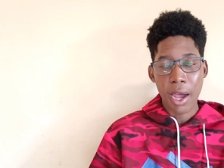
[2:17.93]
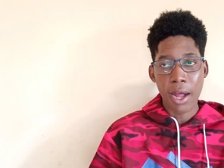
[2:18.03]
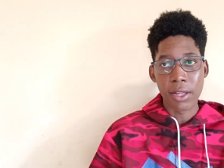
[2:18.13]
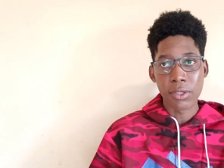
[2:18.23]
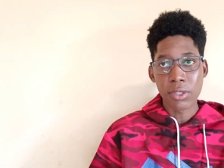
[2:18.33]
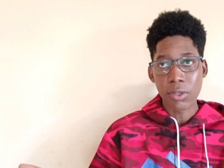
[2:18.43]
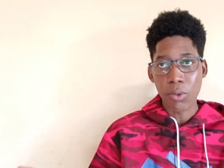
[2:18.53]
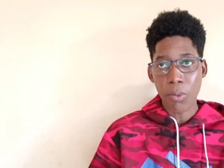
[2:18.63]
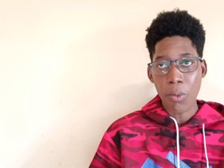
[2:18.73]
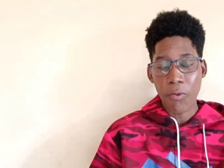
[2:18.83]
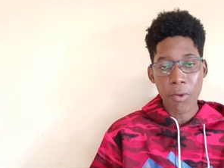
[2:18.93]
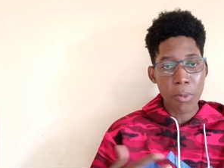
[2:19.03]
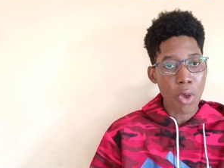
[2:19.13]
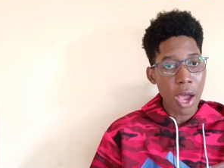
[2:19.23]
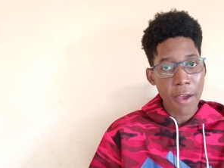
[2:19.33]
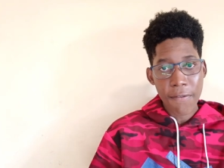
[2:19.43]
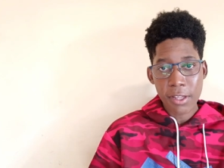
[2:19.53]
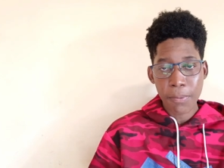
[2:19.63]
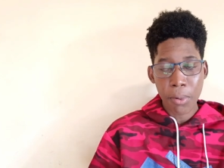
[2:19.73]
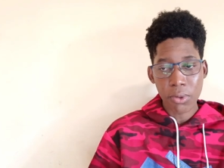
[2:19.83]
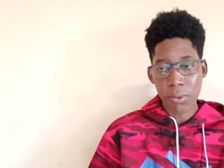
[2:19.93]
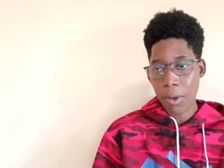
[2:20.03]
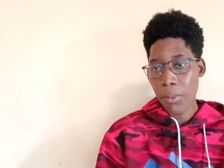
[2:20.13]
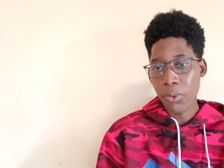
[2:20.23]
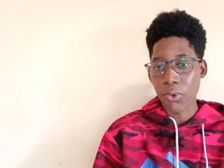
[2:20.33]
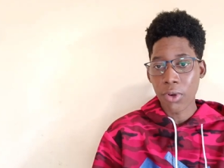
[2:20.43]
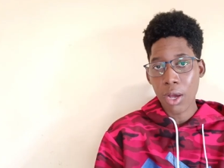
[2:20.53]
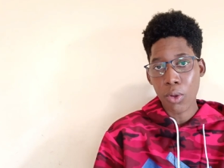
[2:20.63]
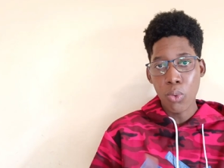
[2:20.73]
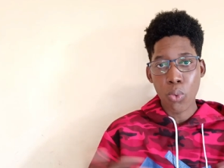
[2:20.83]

and from an affiliate port to able to track